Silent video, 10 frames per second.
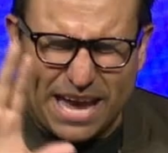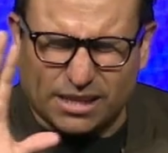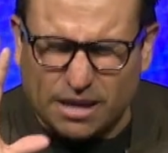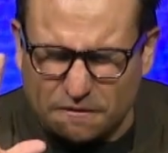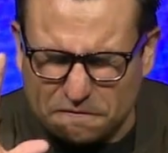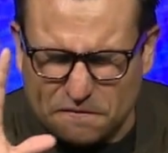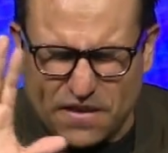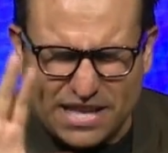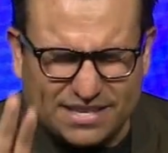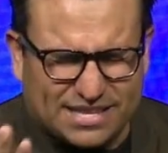and
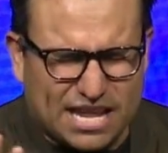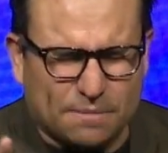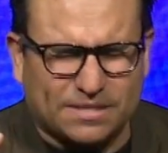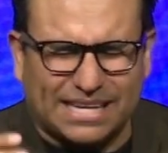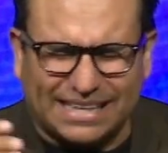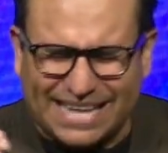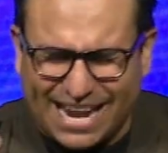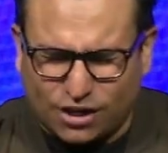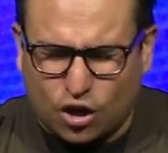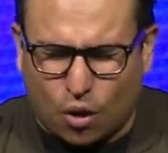convince them to
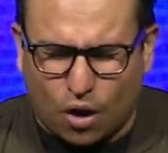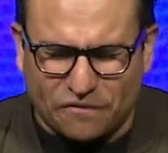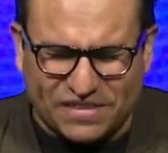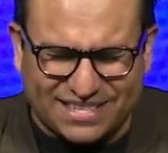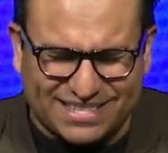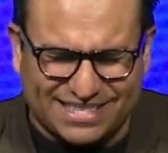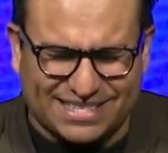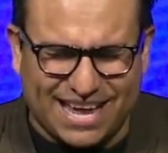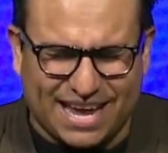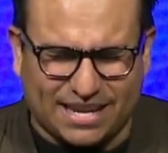let go of the
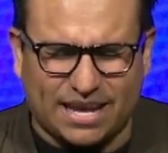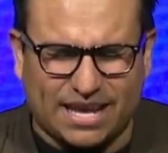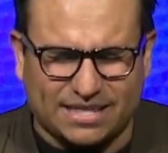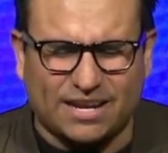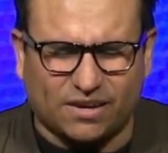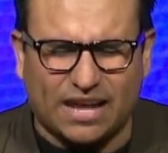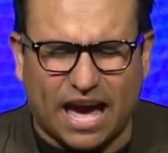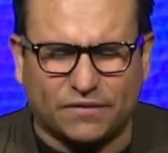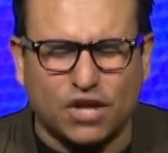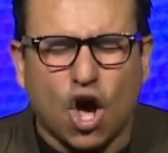sin in their
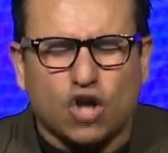lives,